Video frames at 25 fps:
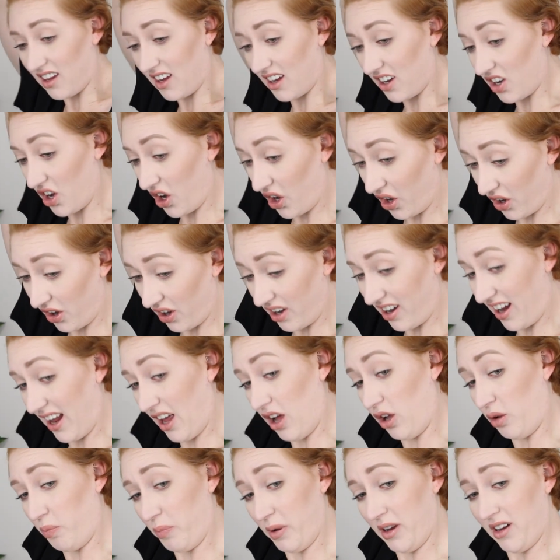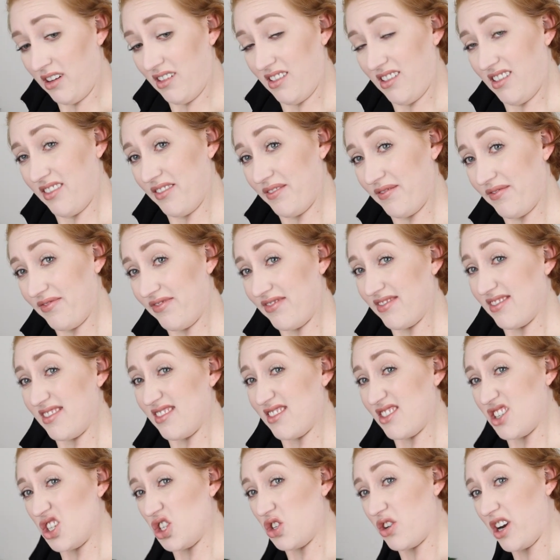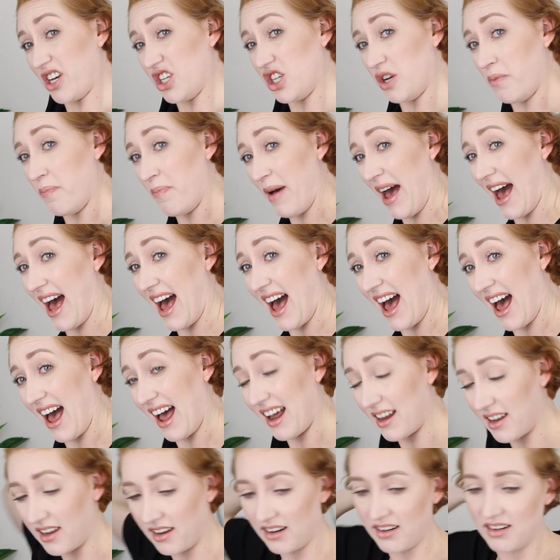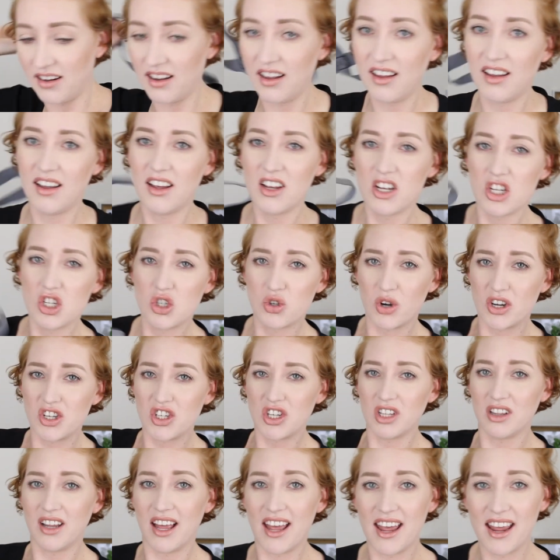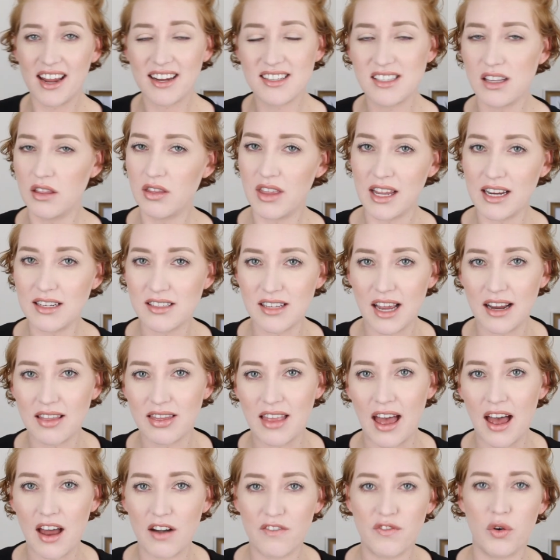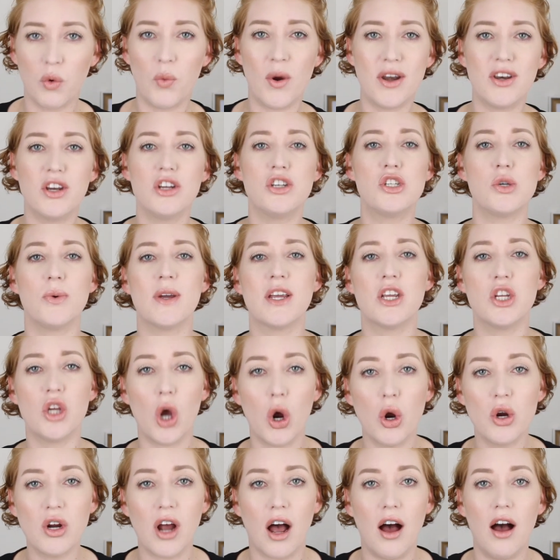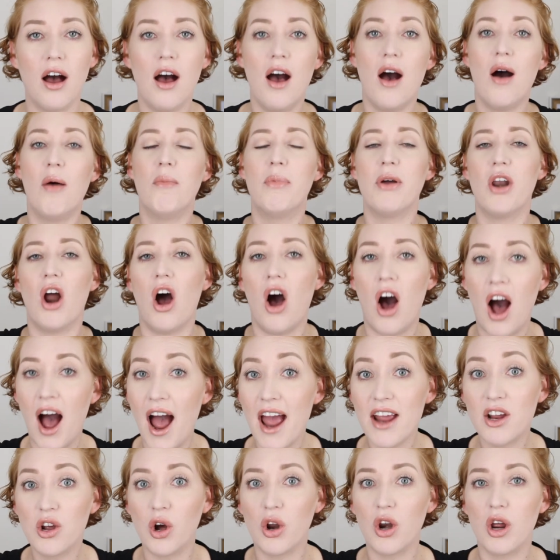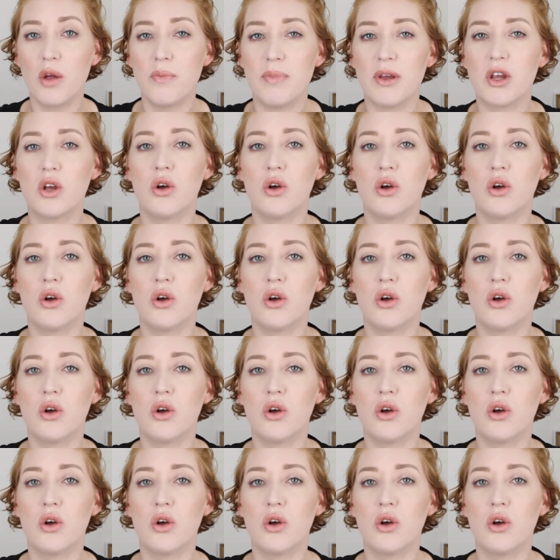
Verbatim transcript: you know, helping stretch your back and stretch your legs and things like that for when you're doing yoga. But I got it